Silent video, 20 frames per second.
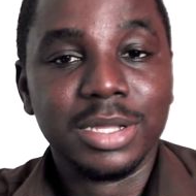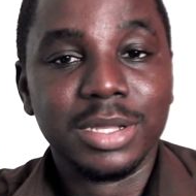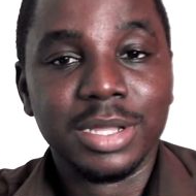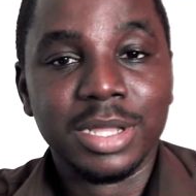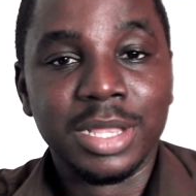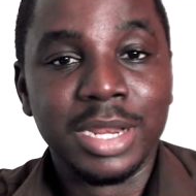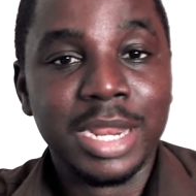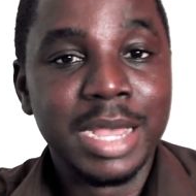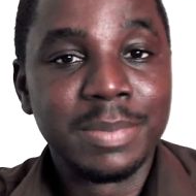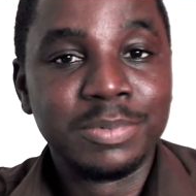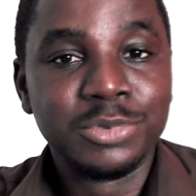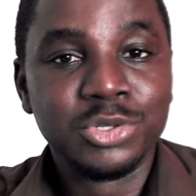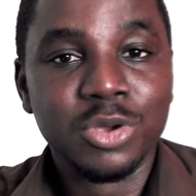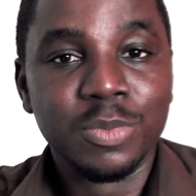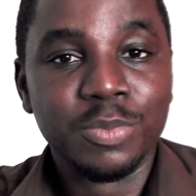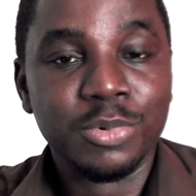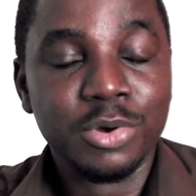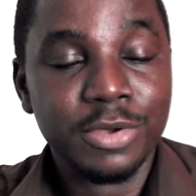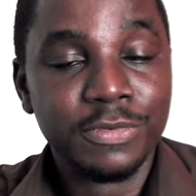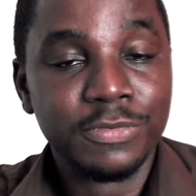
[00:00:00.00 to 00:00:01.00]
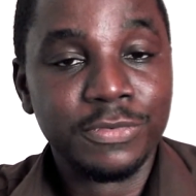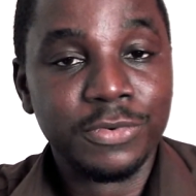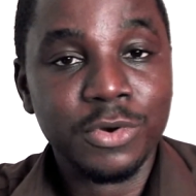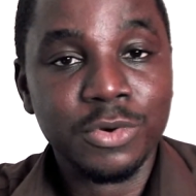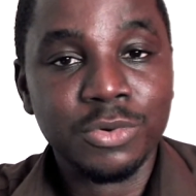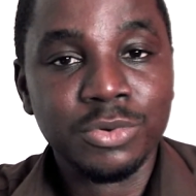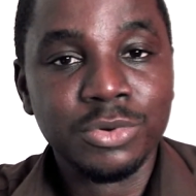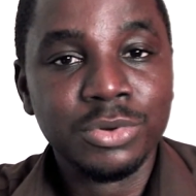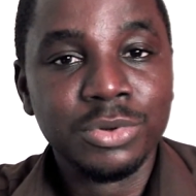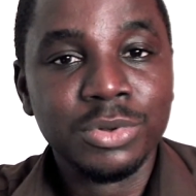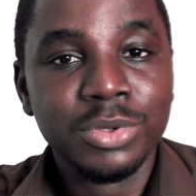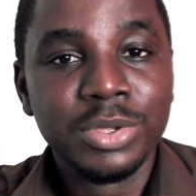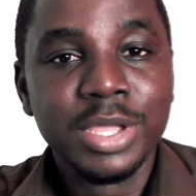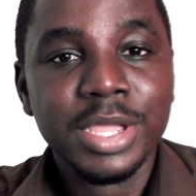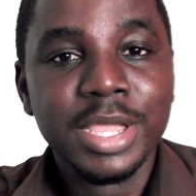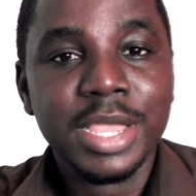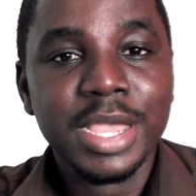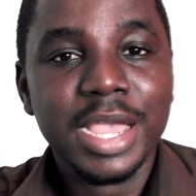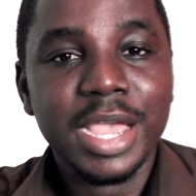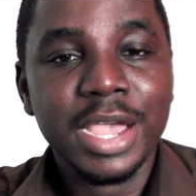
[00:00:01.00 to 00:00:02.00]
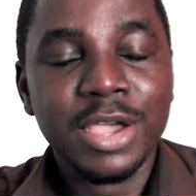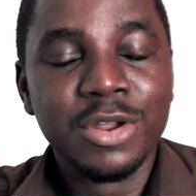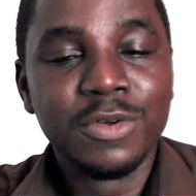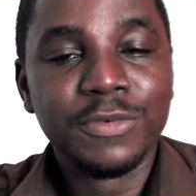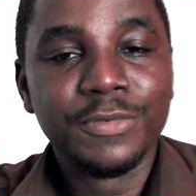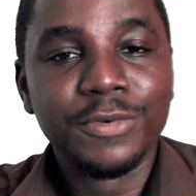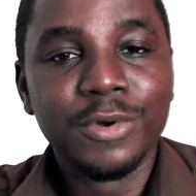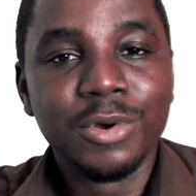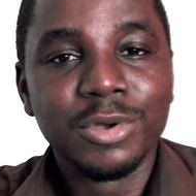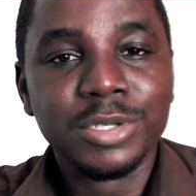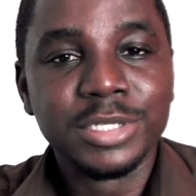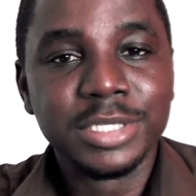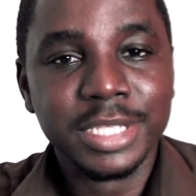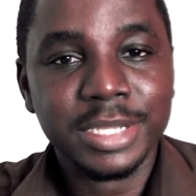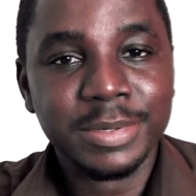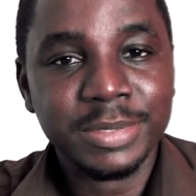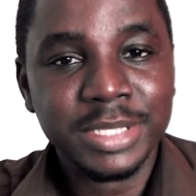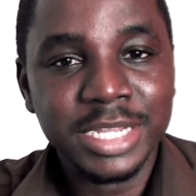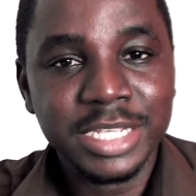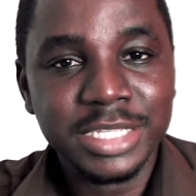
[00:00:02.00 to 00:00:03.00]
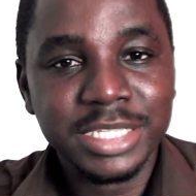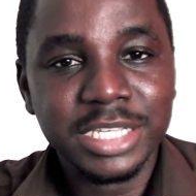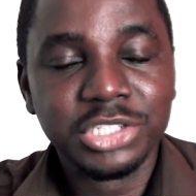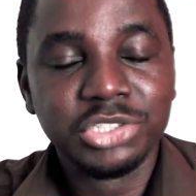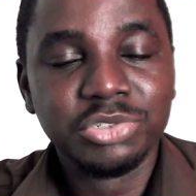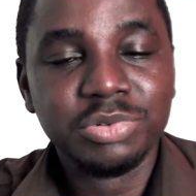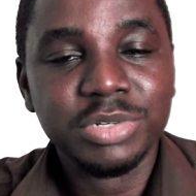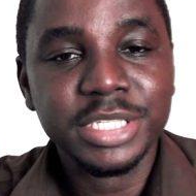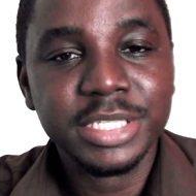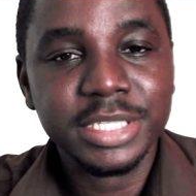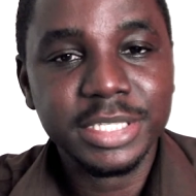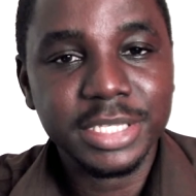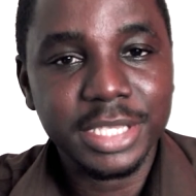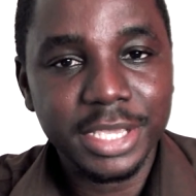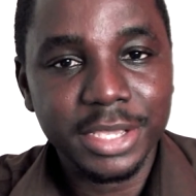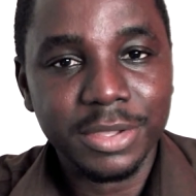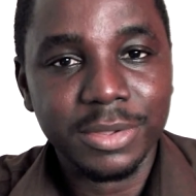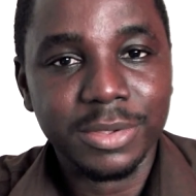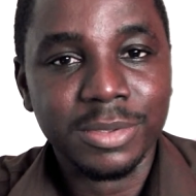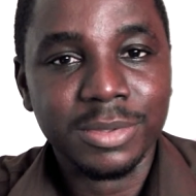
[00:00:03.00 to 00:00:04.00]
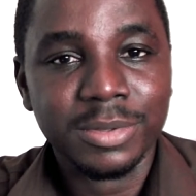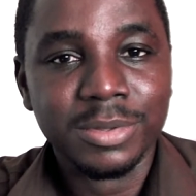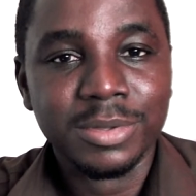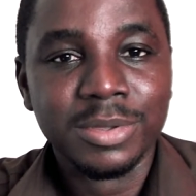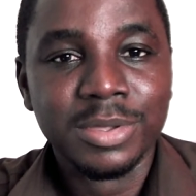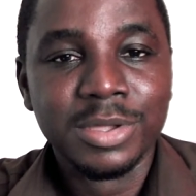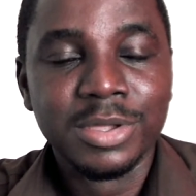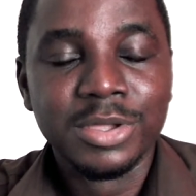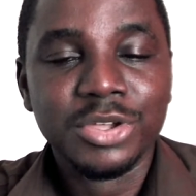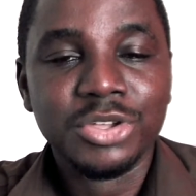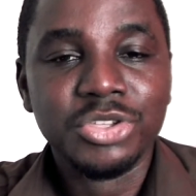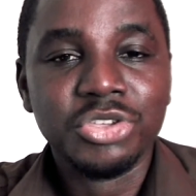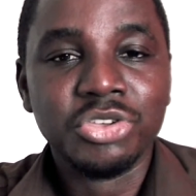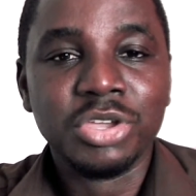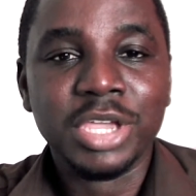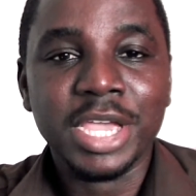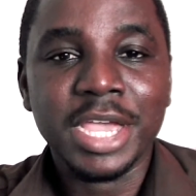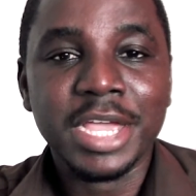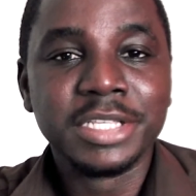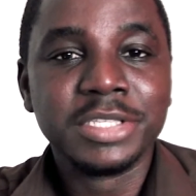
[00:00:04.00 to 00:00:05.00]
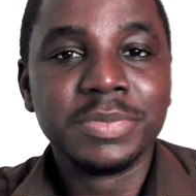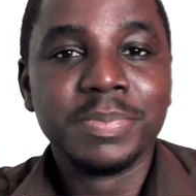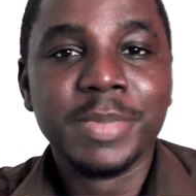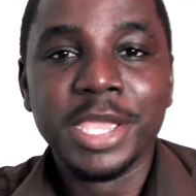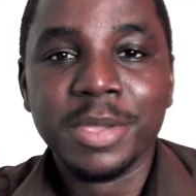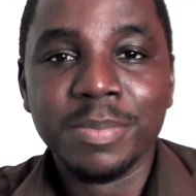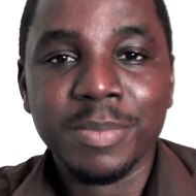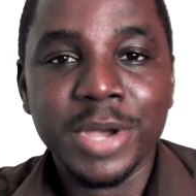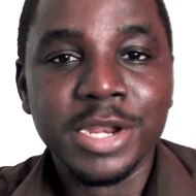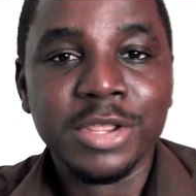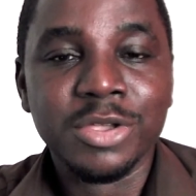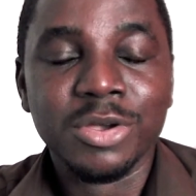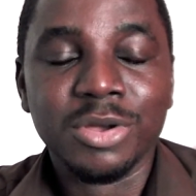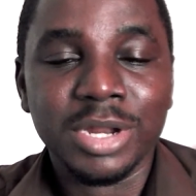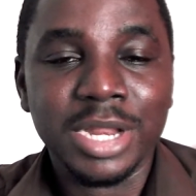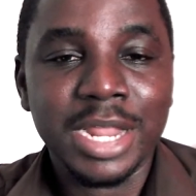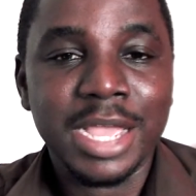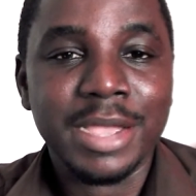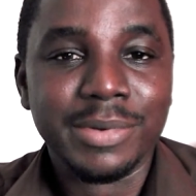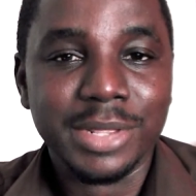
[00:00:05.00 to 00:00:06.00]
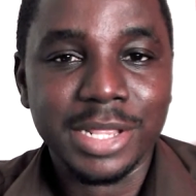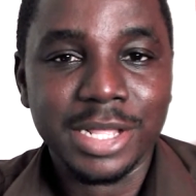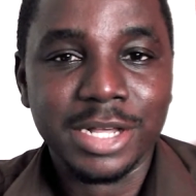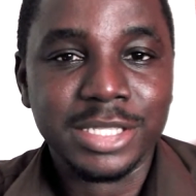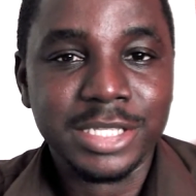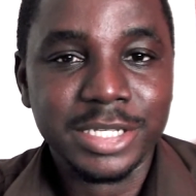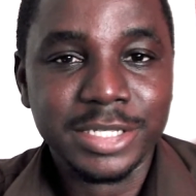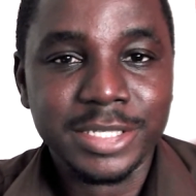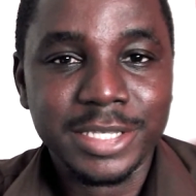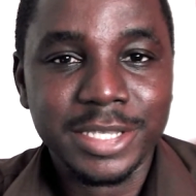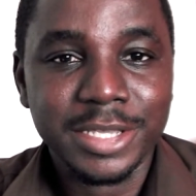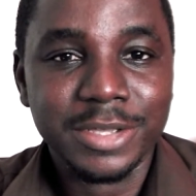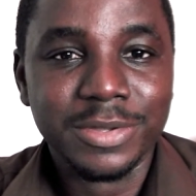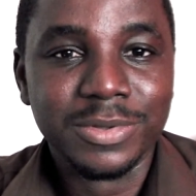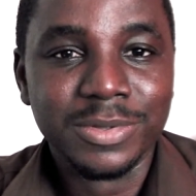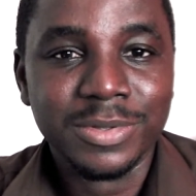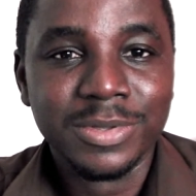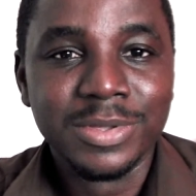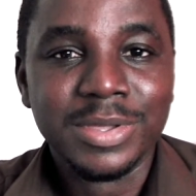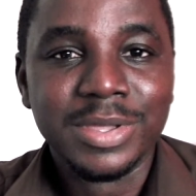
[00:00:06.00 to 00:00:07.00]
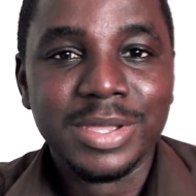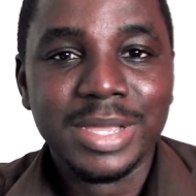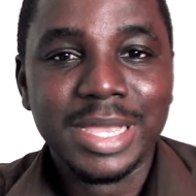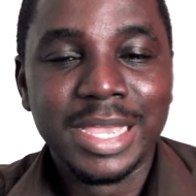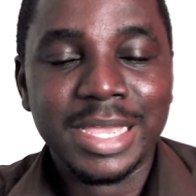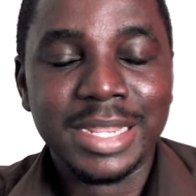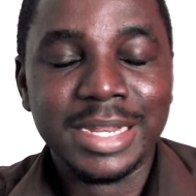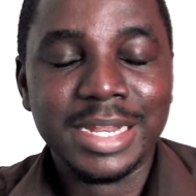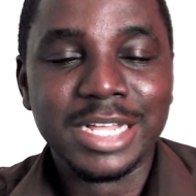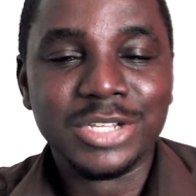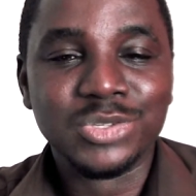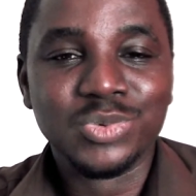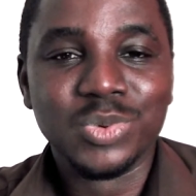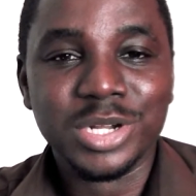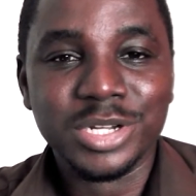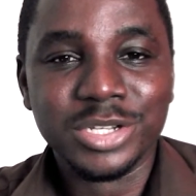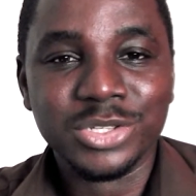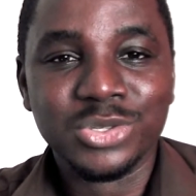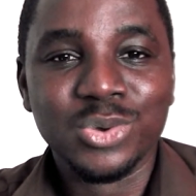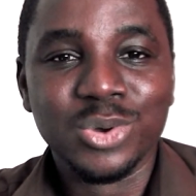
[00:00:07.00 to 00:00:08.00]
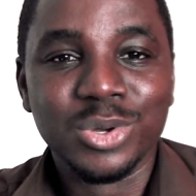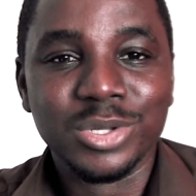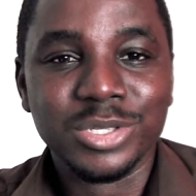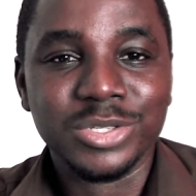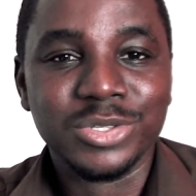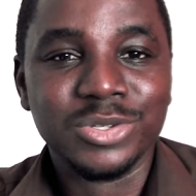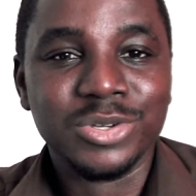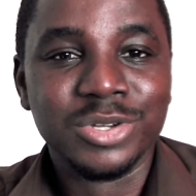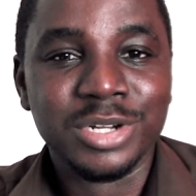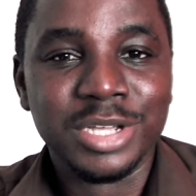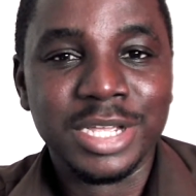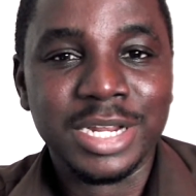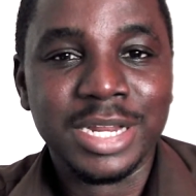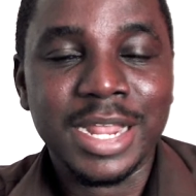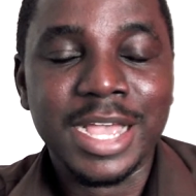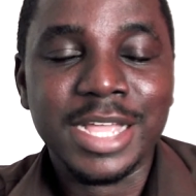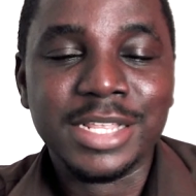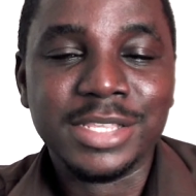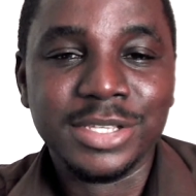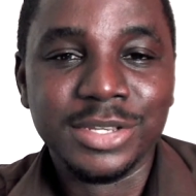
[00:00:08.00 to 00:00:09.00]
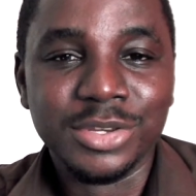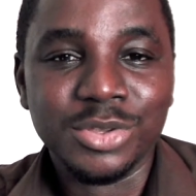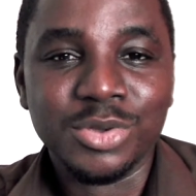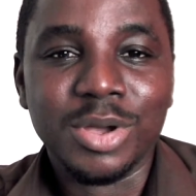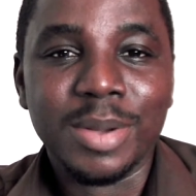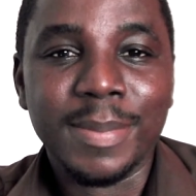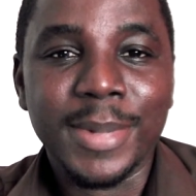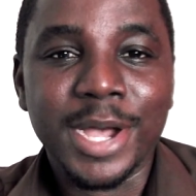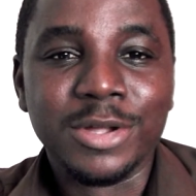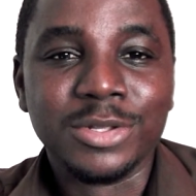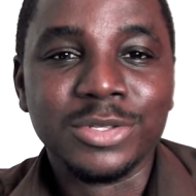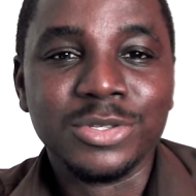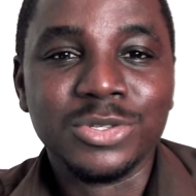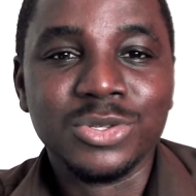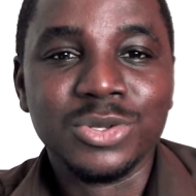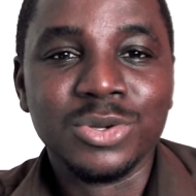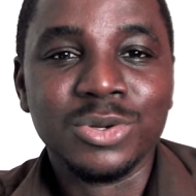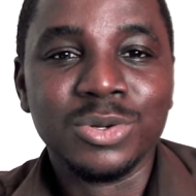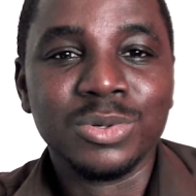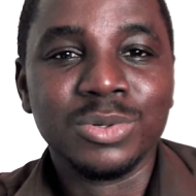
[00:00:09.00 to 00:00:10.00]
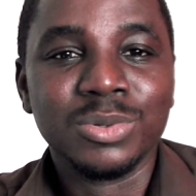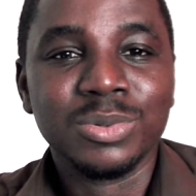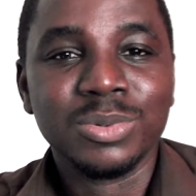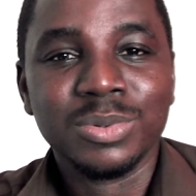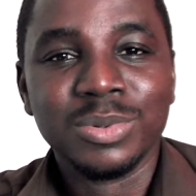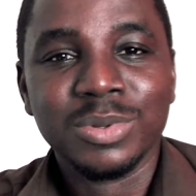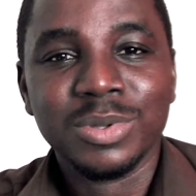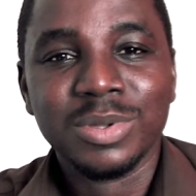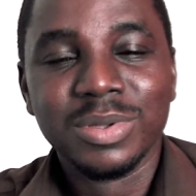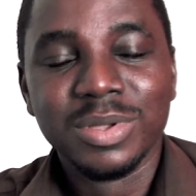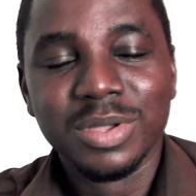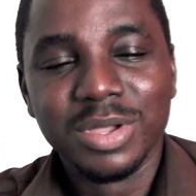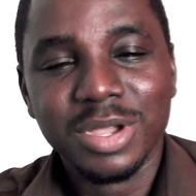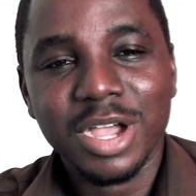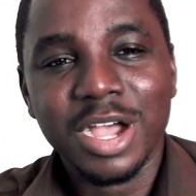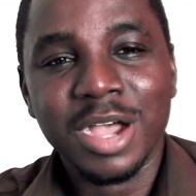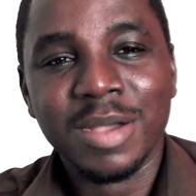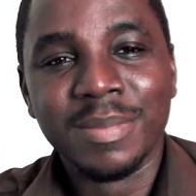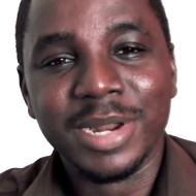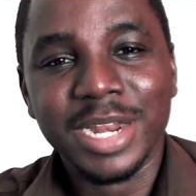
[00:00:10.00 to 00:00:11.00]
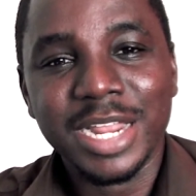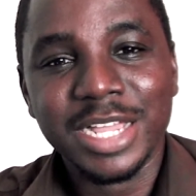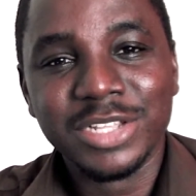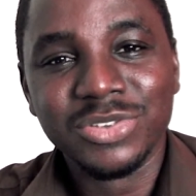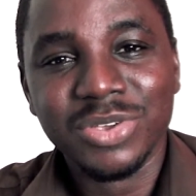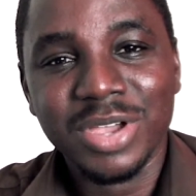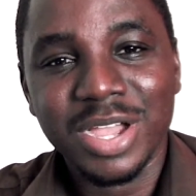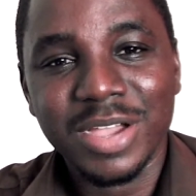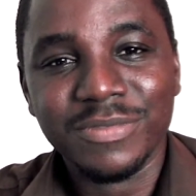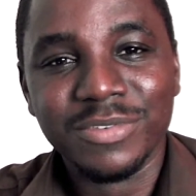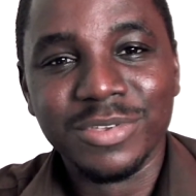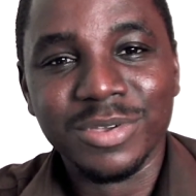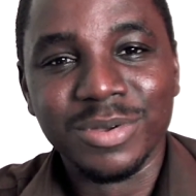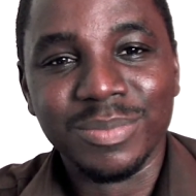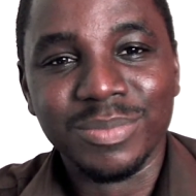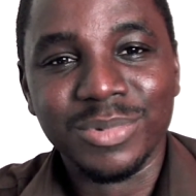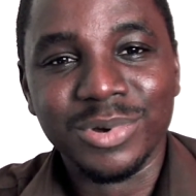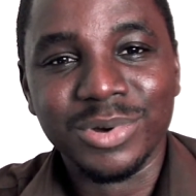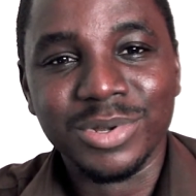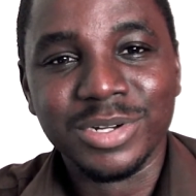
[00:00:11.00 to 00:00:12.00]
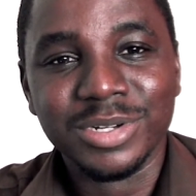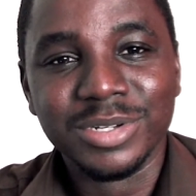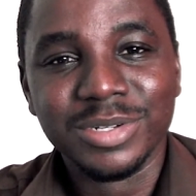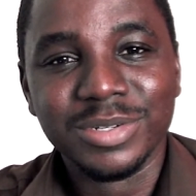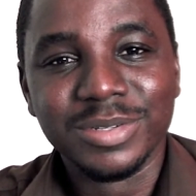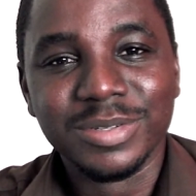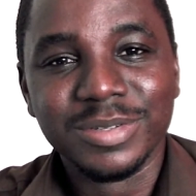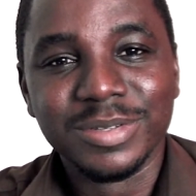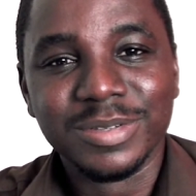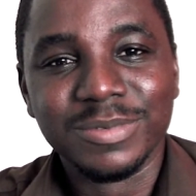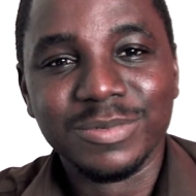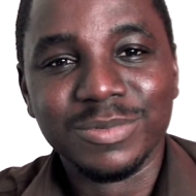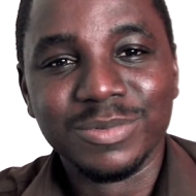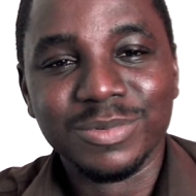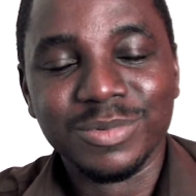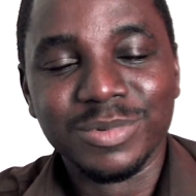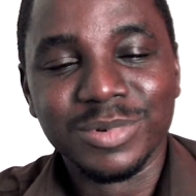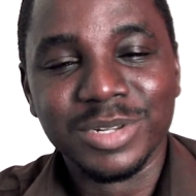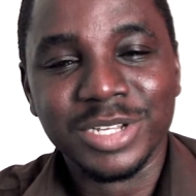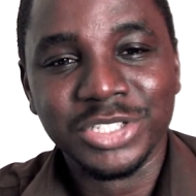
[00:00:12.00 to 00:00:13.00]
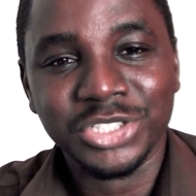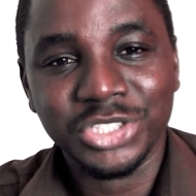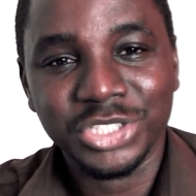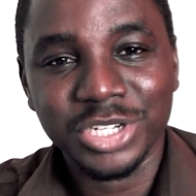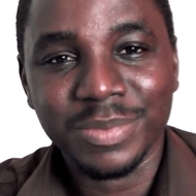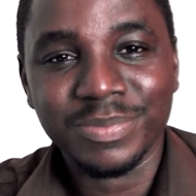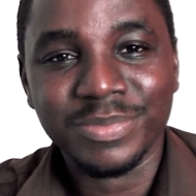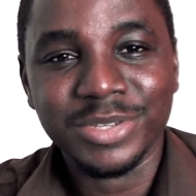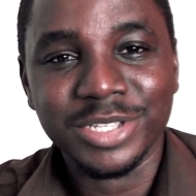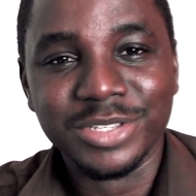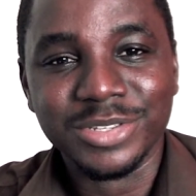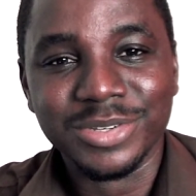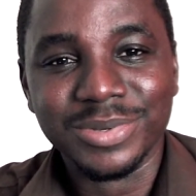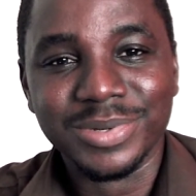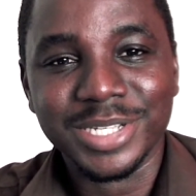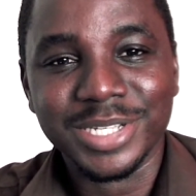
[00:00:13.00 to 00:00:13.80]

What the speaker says: a laptop or a phone, and of course the necessary skill. You can't make money online without a skill, and that's what this course is going to enlighten you about. So I'm glad to have you on board. Let's jump into